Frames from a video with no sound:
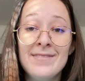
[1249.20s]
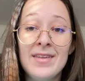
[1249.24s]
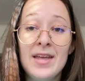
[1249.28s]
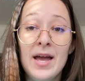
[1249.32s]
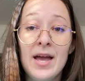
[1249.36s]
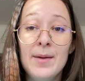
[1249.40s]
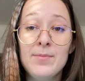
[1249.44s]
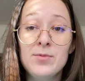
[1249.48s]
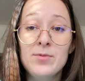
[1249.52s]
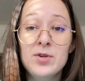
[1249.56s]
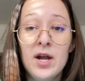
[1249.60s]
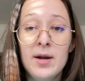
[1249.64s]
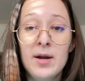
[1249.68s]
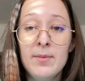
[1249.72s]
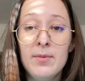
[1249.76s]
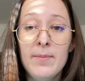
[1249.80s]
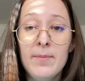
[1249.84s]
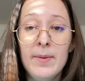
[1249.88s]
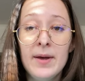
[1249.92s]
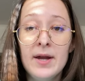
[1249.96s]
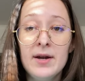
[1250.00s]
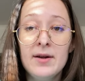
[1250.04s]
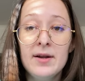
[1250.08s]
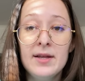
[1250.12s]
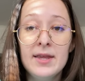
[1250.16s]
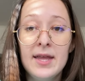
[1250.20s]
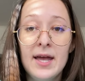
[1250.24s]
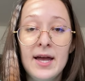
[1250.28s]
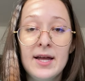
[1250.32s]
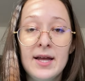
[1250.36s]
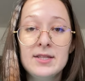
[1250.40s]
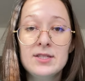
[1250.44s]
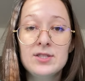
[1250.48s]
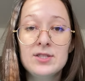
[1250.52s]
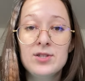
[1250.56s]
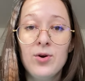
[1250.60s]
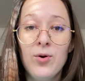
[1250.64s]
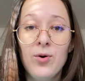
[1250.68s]
i'm trying to be better at
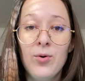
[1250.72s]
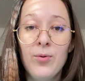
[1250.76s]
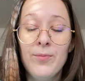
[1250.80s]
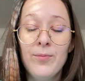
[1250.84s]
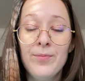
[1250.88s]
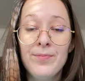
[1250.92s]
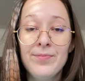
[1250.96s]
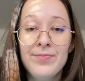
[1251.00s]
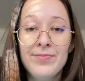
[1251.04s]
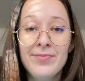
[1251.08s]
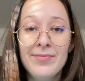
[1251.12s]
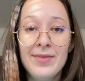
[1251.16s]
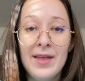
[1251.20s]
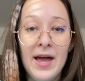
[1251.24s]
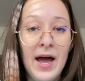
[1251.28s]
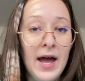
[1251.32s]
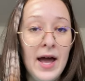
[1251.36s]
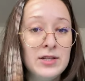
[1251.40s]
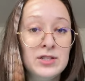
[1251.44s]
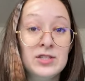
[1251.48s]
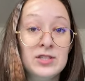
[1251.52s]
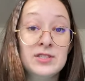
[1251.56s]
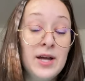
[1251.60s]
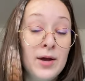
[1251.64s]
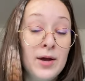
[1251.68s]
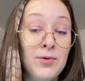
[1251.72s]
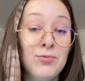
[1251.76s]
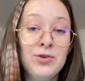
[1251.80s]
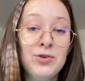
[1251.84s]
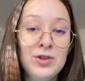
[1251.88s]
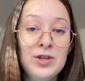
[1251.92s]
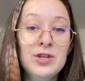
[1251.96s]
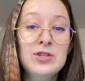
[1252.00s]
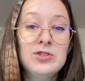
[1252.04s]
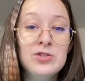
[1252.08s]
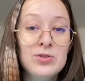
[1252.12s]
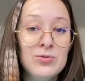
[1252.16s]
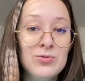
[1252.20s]
that so i just i
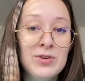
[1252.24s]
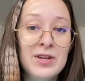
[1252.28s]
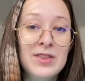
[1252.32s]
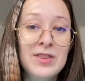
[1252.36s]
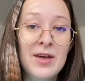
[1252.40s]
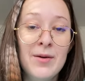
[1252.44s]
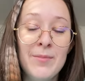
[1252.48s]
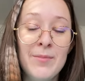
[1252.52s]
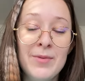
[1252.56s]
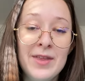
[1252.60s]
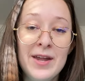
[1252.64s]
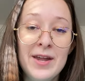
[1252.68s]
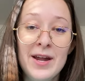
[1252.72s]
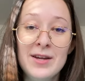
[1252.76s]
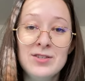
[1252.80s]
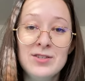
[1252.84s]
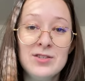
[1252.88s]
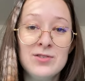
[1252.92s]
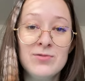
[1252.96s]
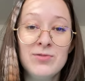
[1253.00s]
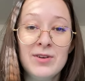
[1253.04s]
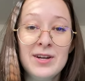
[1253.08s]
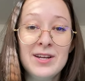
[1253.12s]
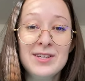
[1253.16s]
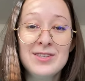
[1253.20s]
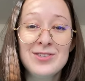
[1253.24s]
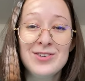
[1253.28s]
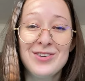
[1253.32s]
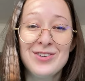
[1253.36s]
really do read them and then i just forget to